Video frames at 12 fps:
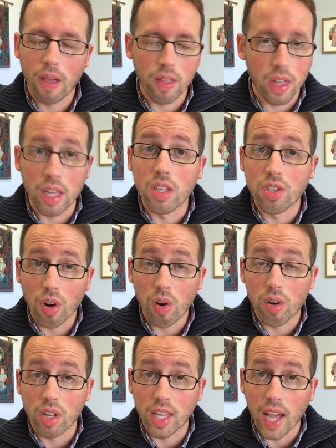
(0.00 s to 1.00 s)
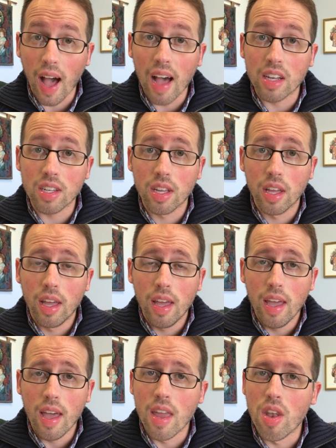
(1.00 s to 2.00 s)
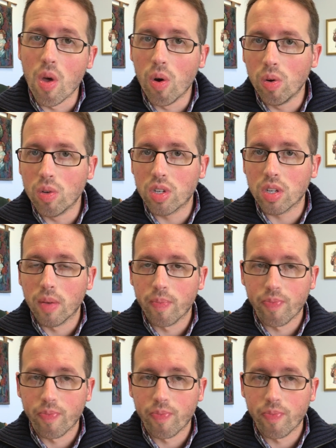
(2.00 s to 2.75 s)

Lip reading: that he's already got and knows